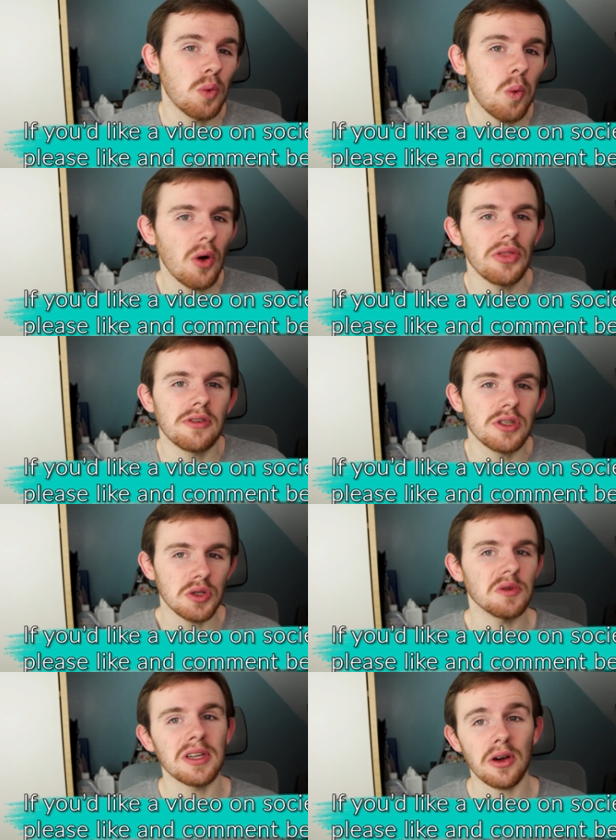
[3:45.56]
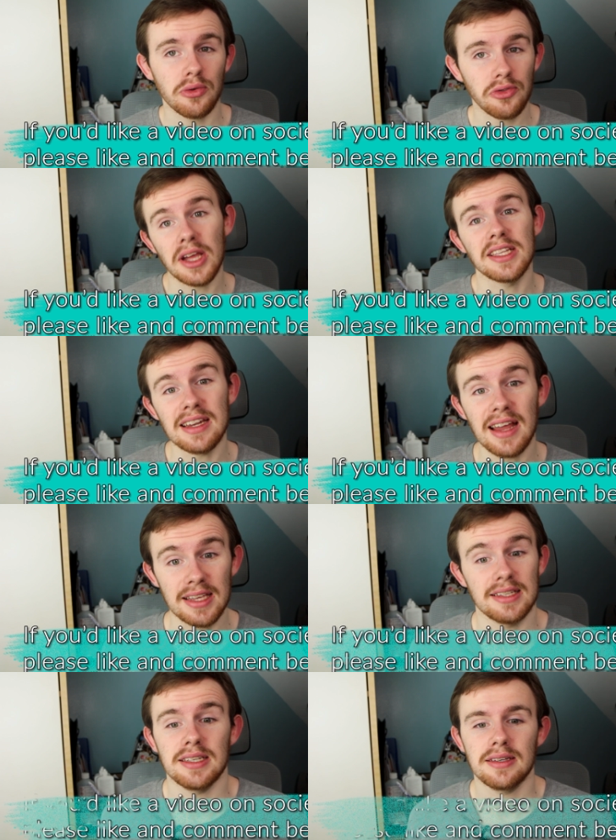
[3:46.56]
what they're doing on Friday
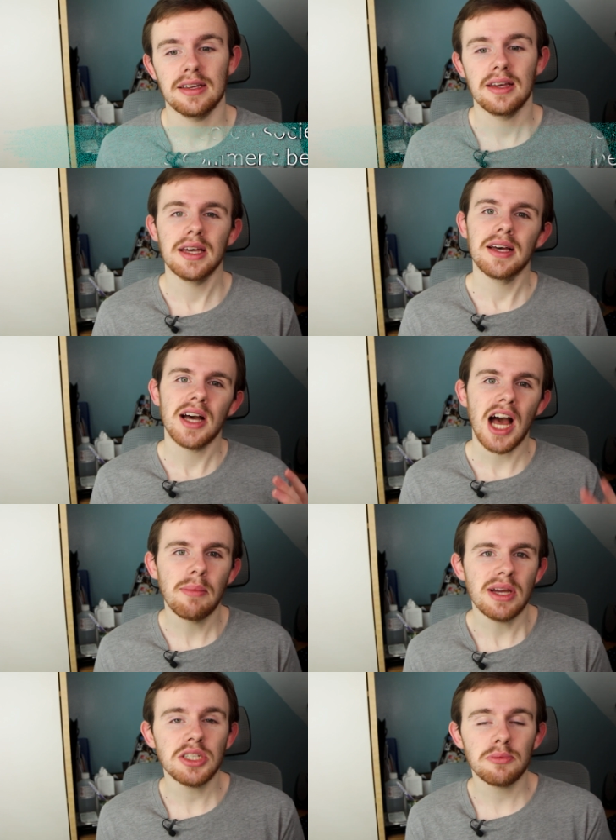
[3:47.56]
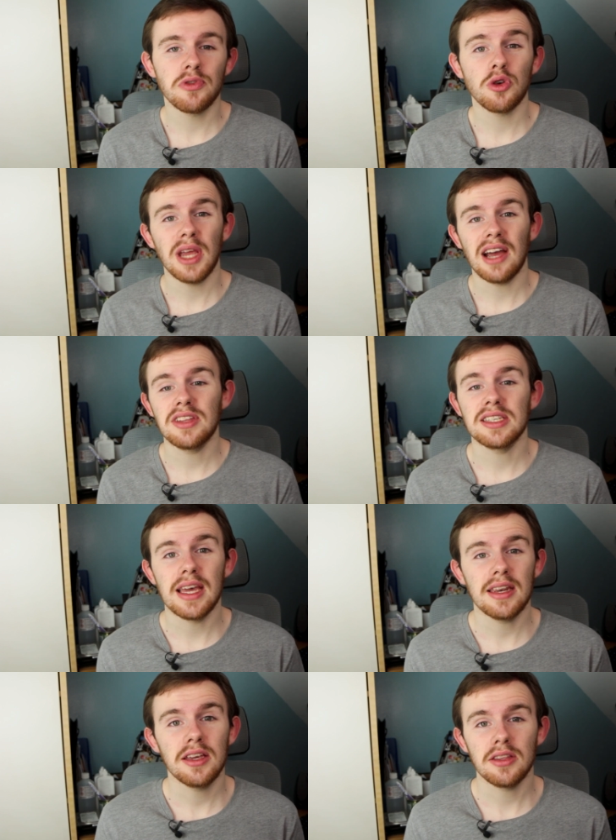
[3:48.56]
night. I mentioned before we have this
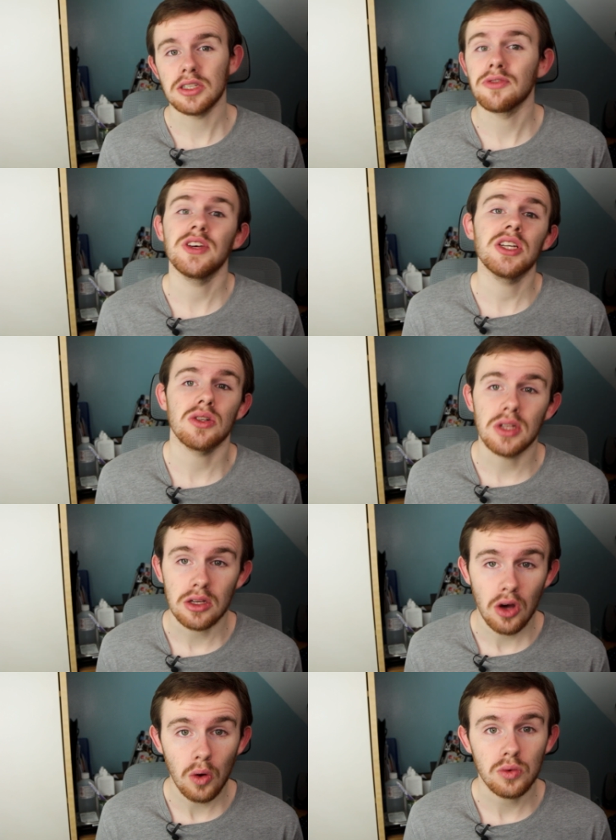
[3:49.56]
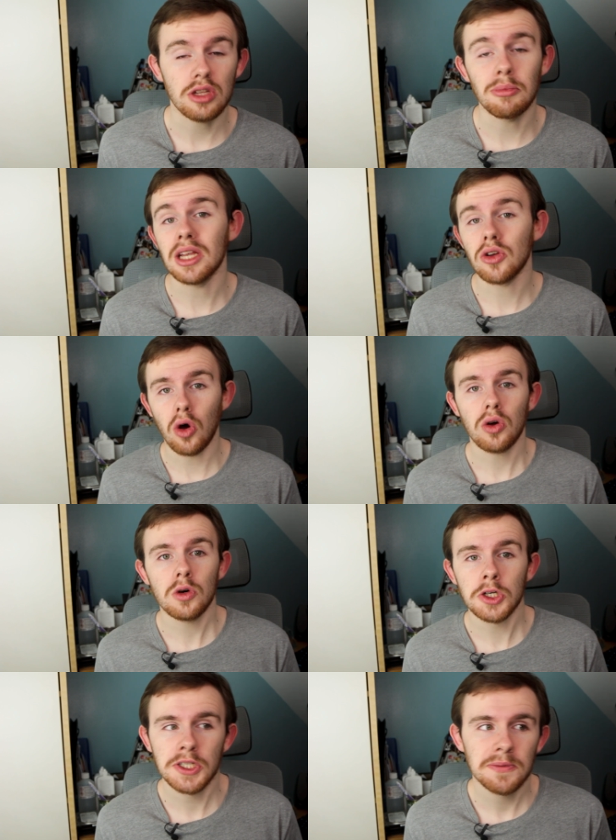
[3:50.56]
area that's officially called the main
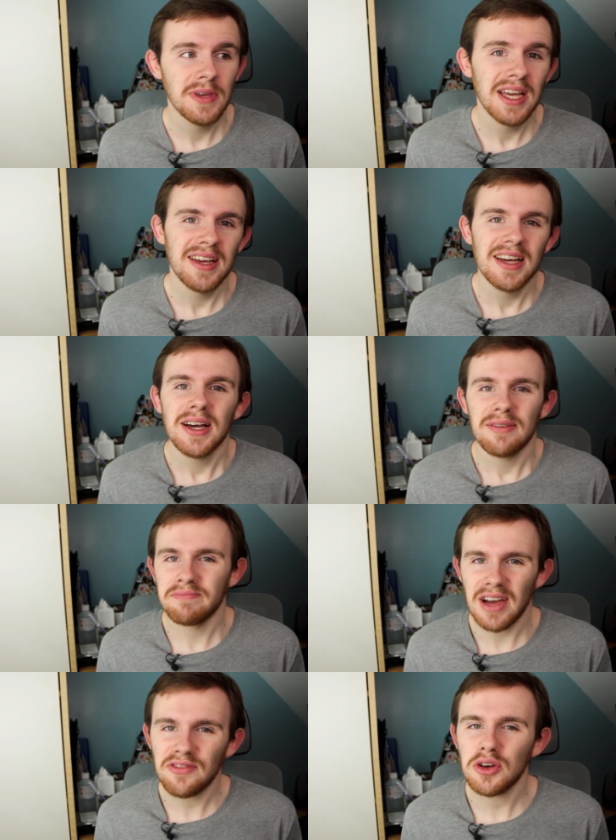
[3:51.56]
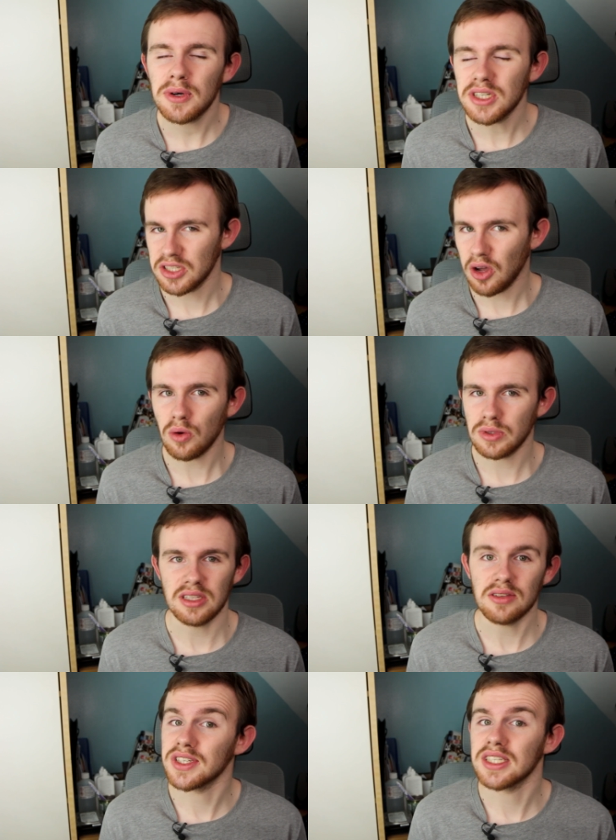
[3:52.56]
concourse. Everyone just calls
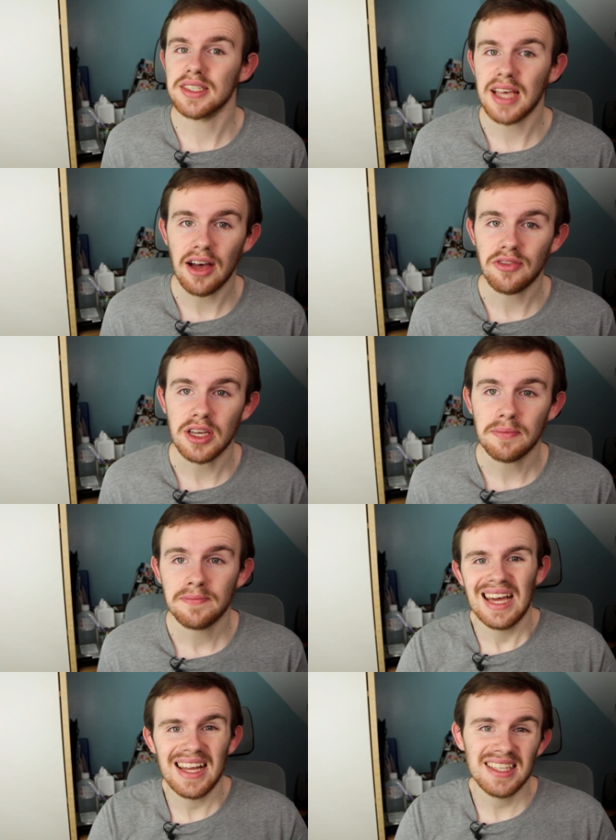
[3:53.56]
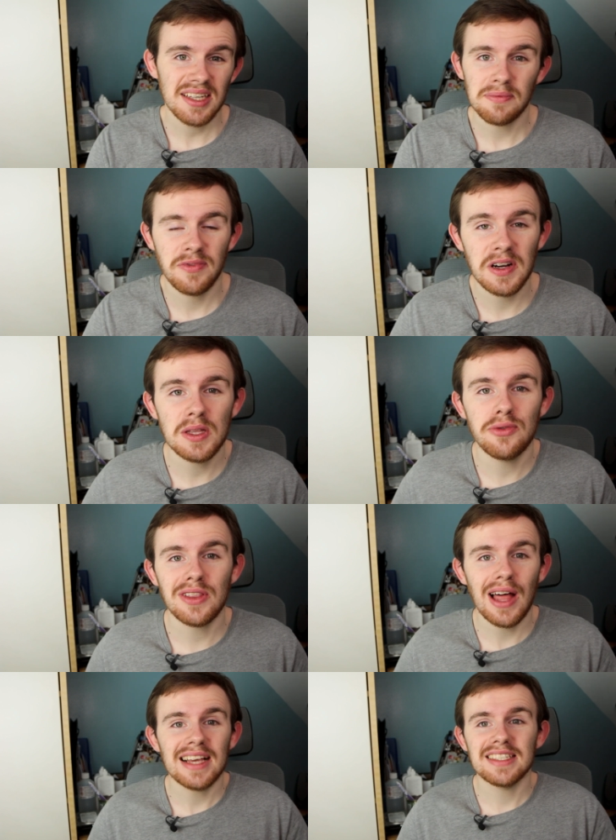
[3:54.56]
it the Physics Cafe. It's a fairly
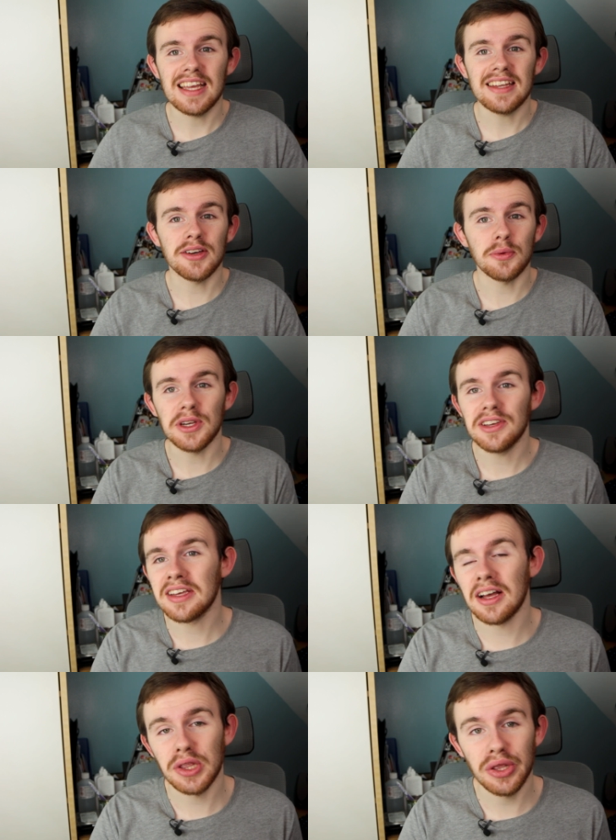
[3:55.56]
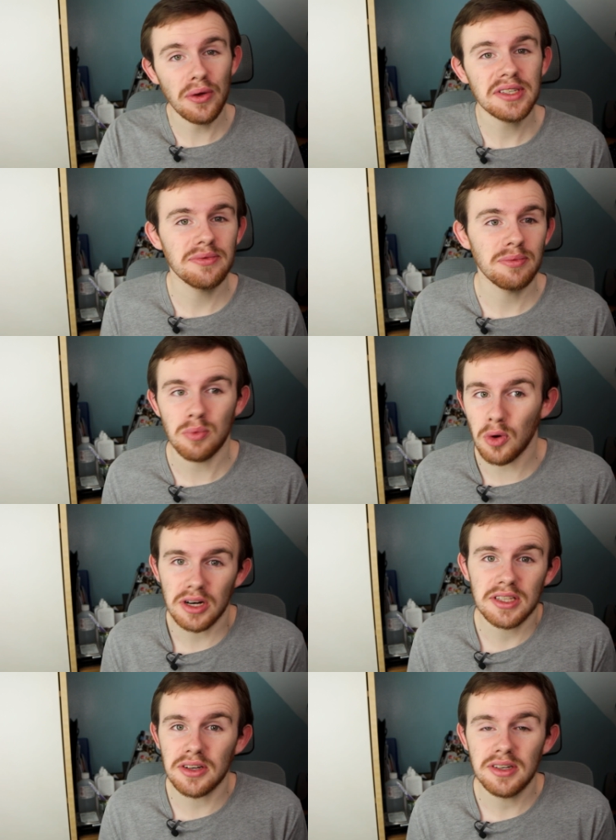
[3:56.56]
relaxed area where you can get a lot of
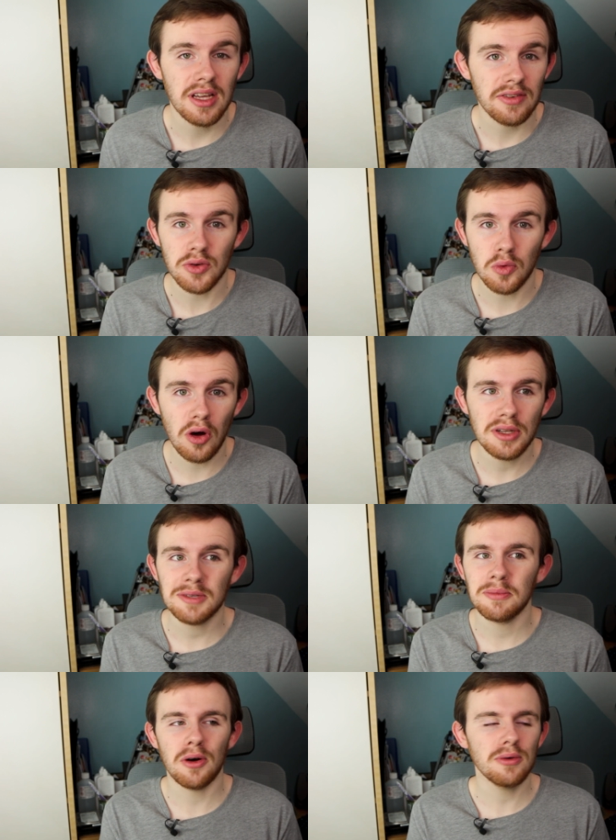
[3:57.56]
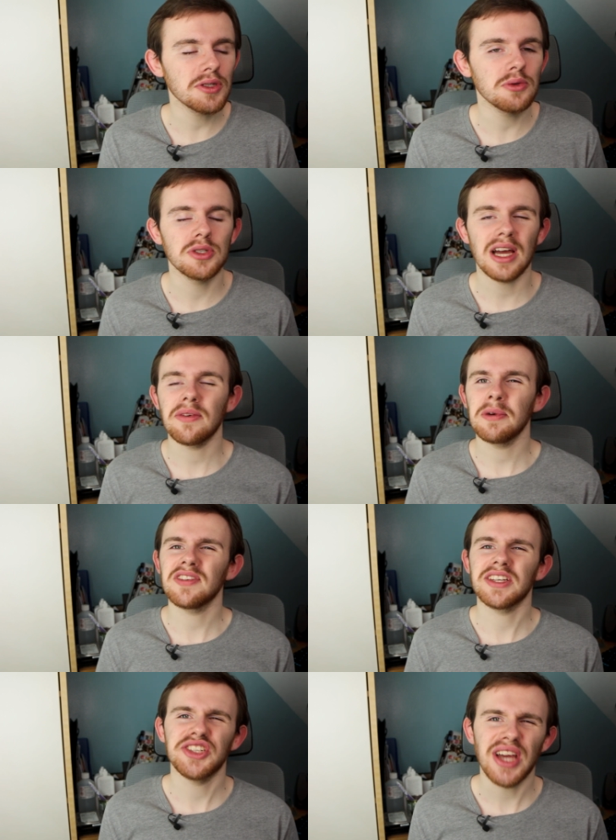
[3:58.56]
work done if you want, but also would have a bit
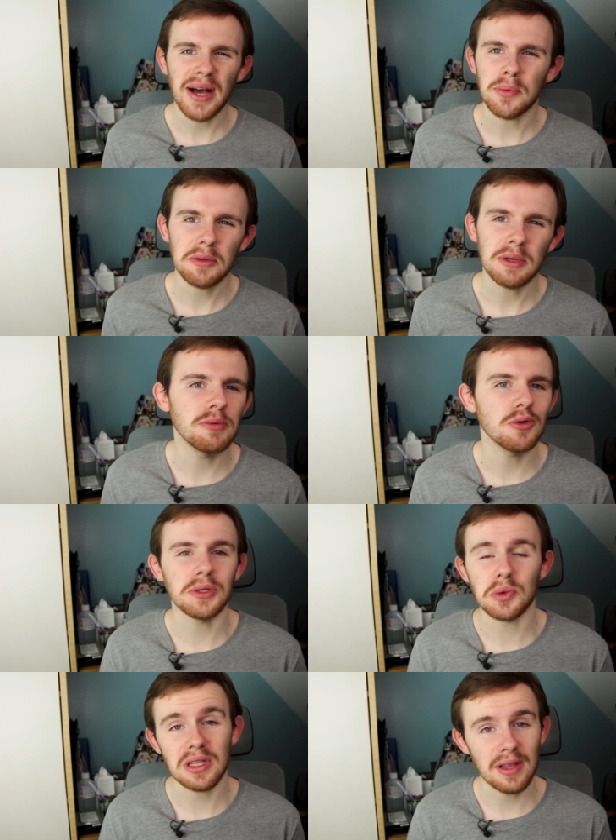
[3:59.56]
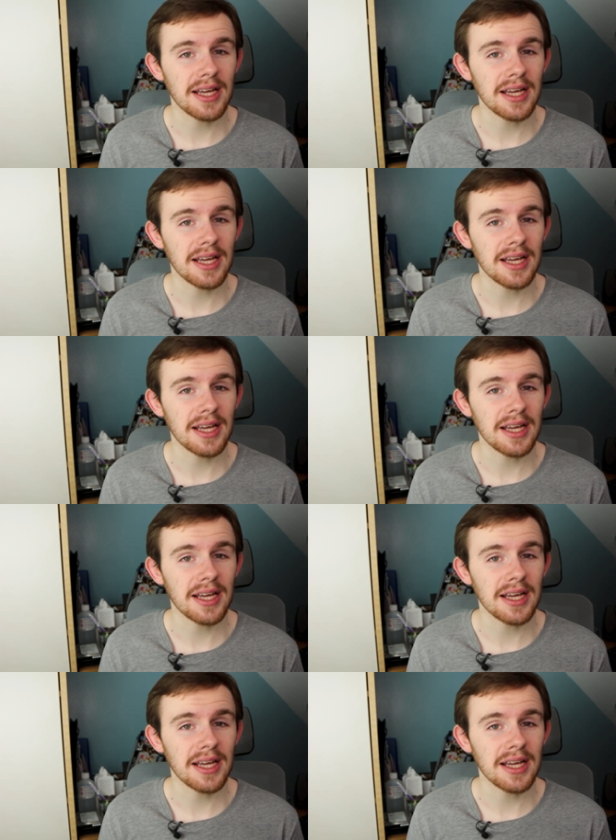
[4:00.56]
of a chat with people between